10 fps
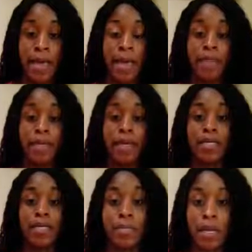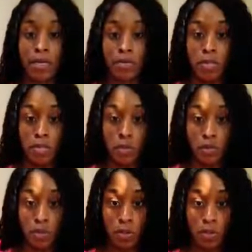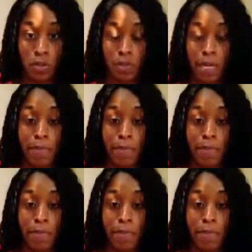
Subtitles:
and because I'm not using 2 scoops,